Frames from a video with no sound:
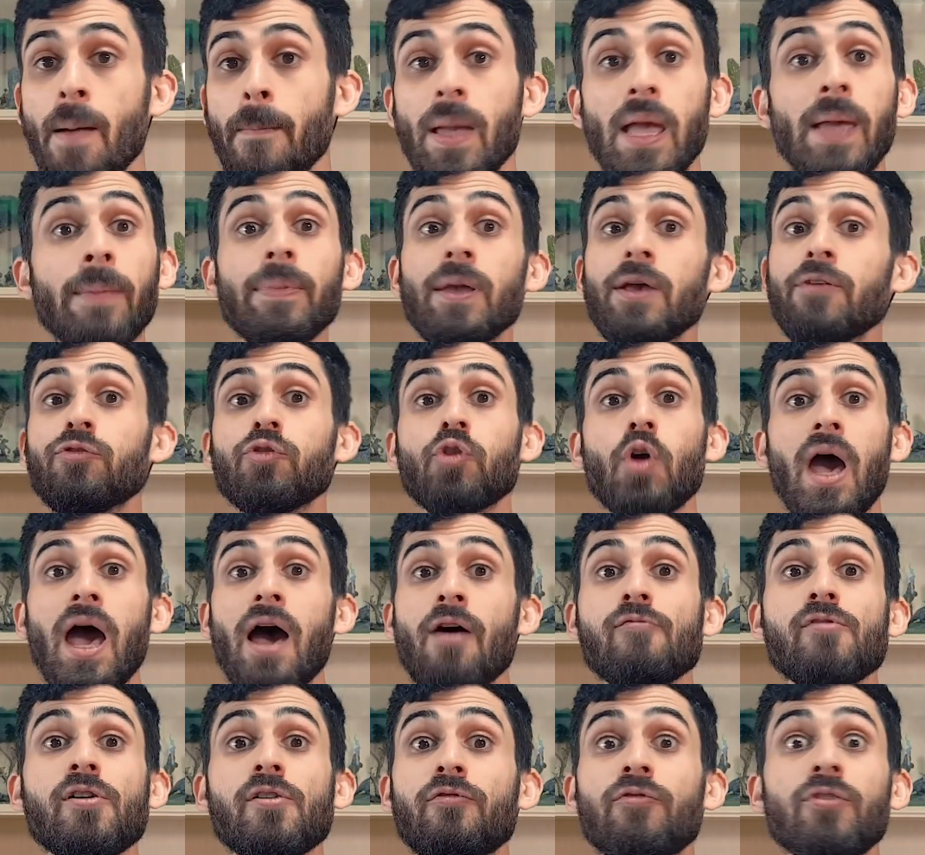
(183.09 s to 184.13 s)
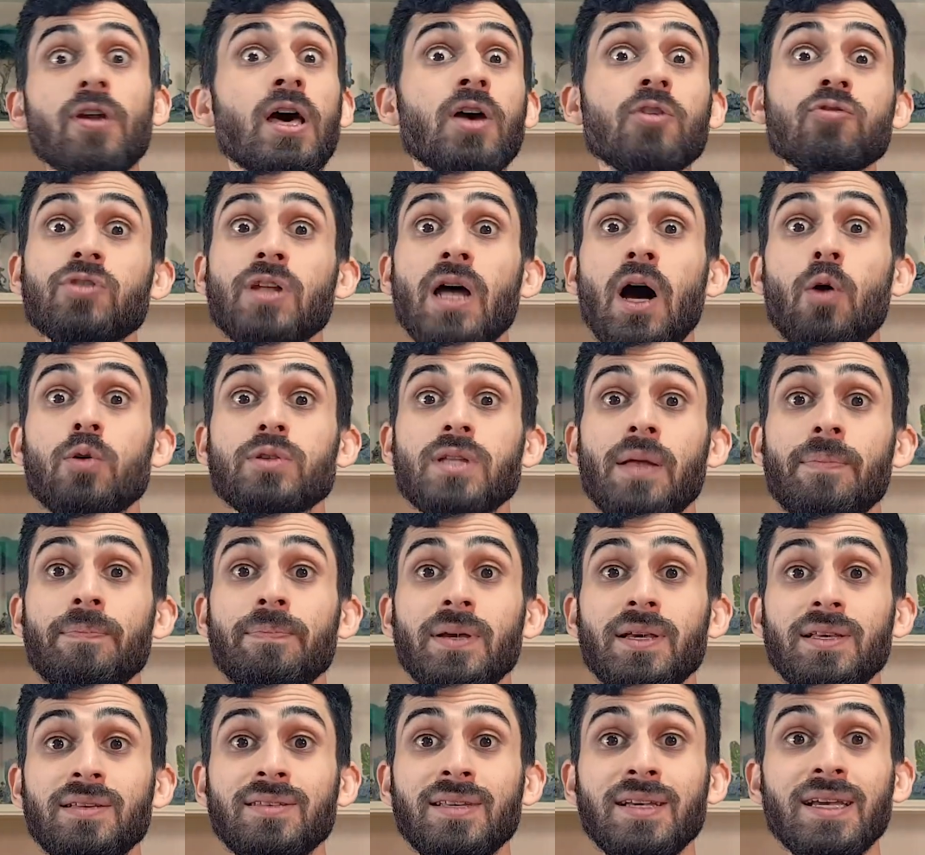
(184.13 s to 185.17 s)
Maybe if you have a fleshed out
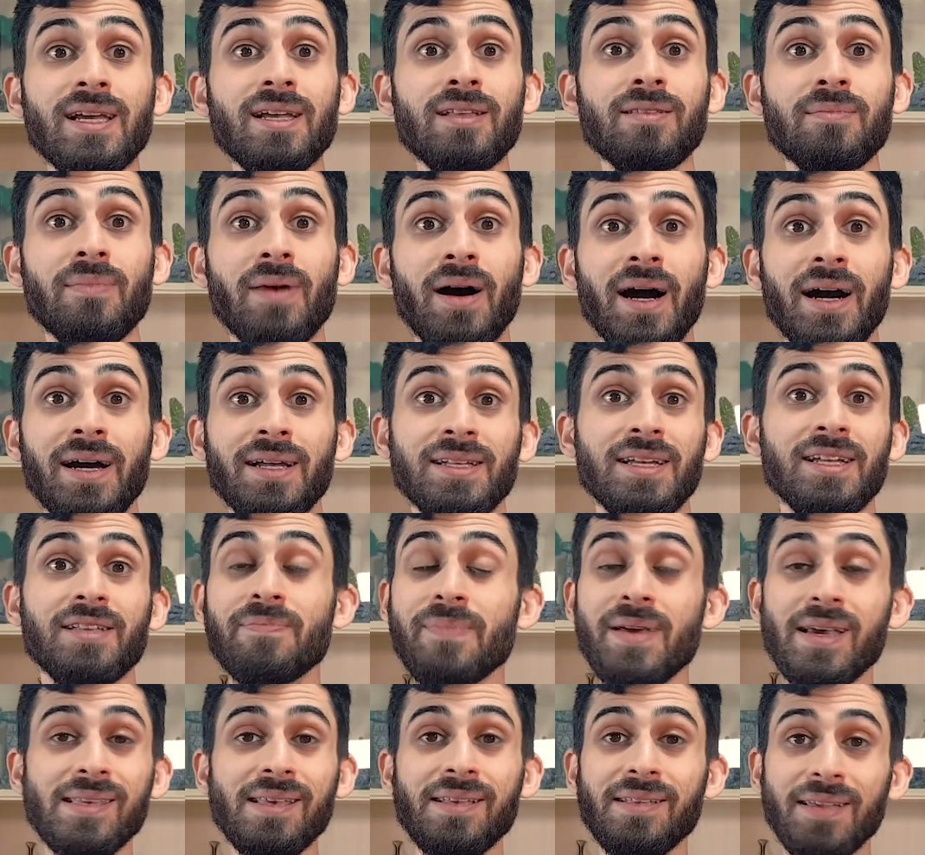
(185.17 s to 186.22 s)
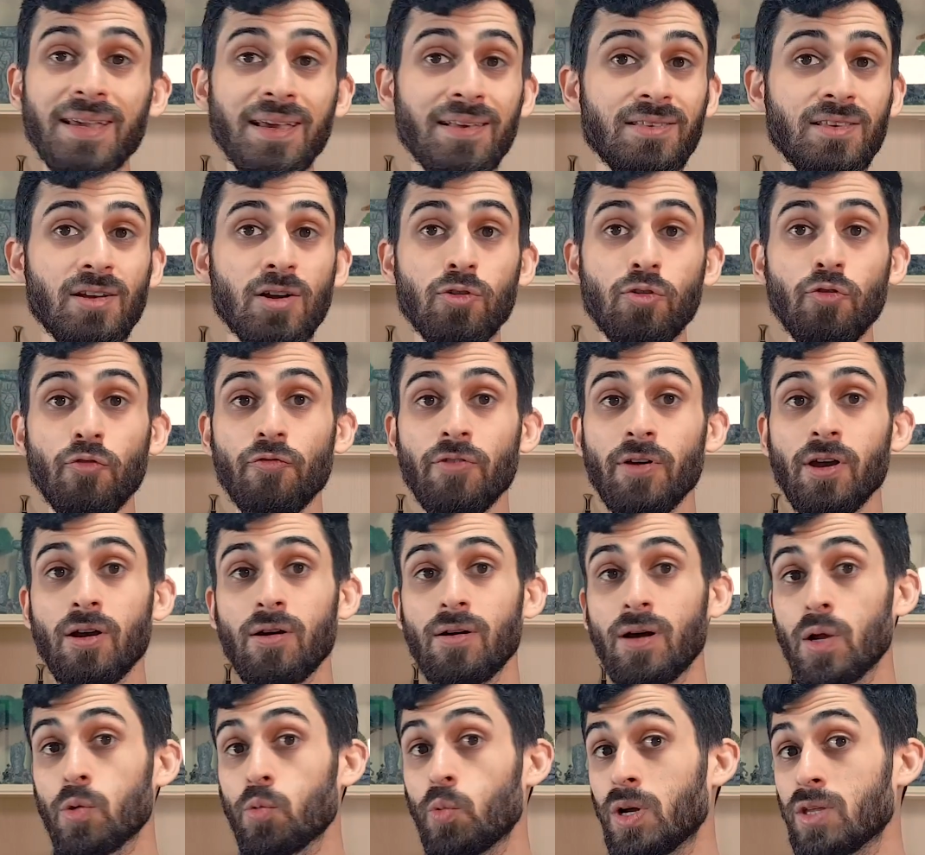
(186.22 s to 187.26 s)
NPC in mind, it makes it easier to figure
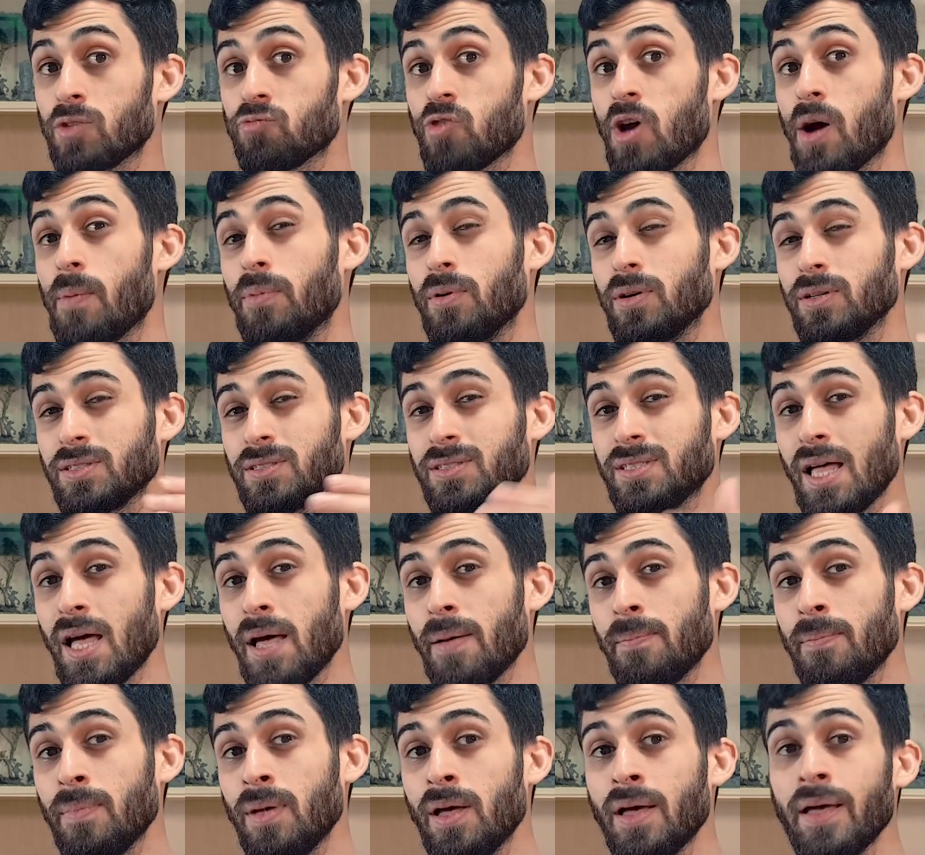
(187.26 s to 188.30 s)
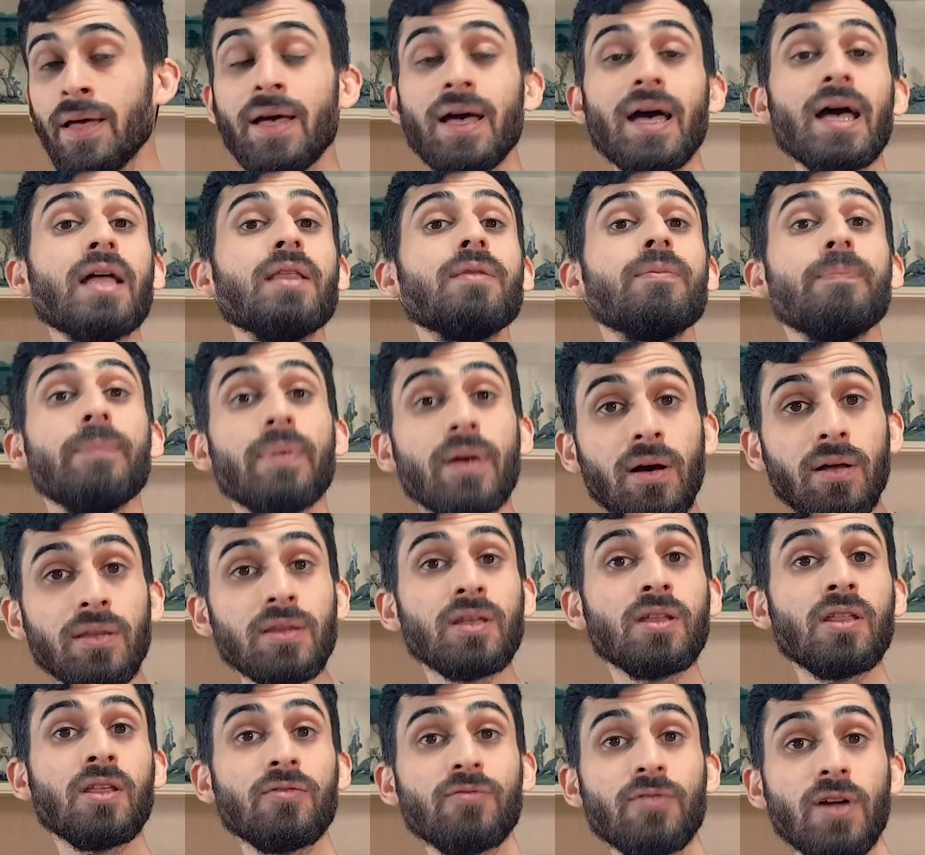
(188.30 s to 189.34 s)
out what troubles them and build
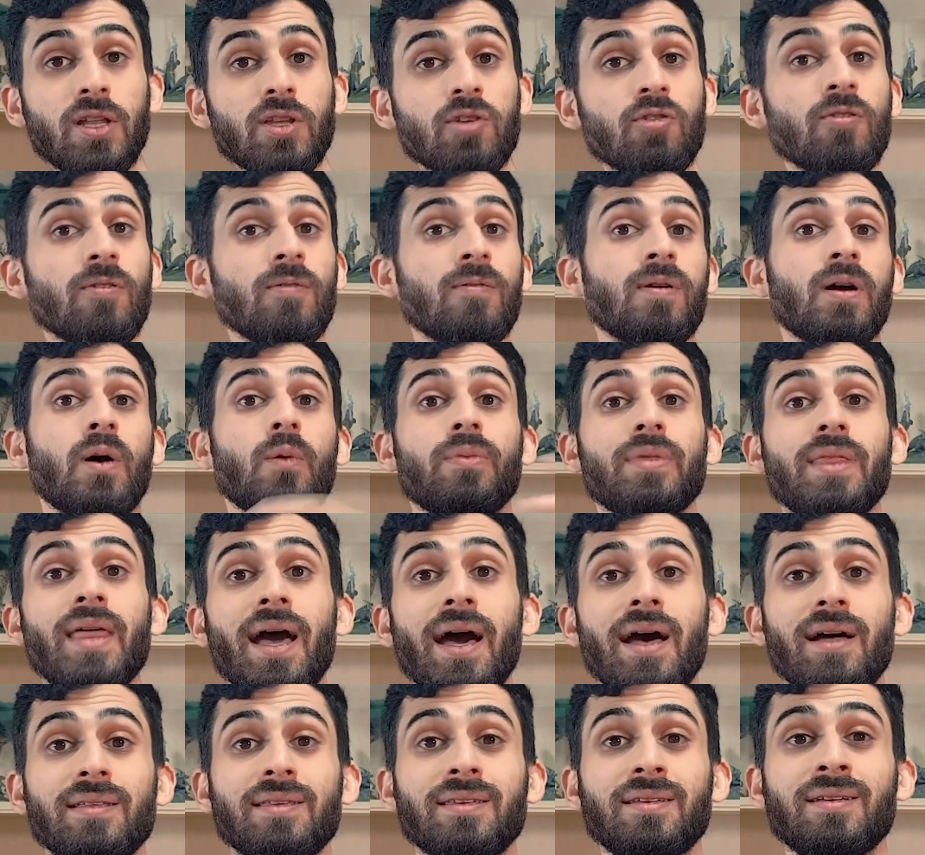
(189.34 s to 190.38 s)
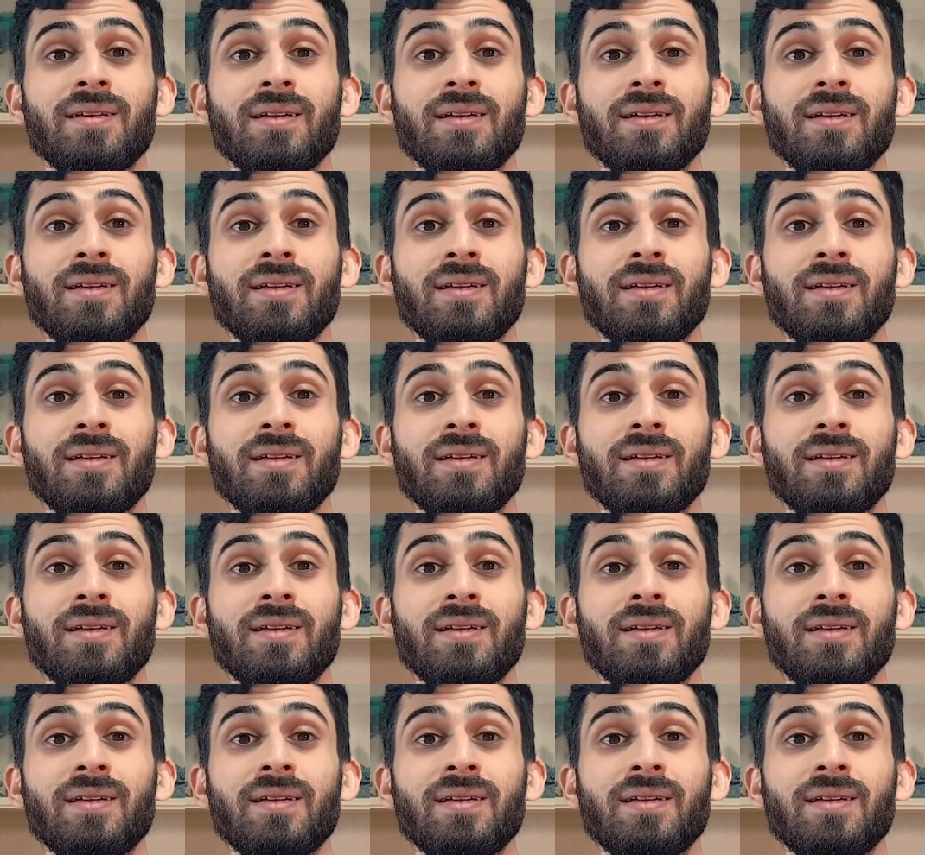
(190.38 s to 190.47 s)
an adventure around that.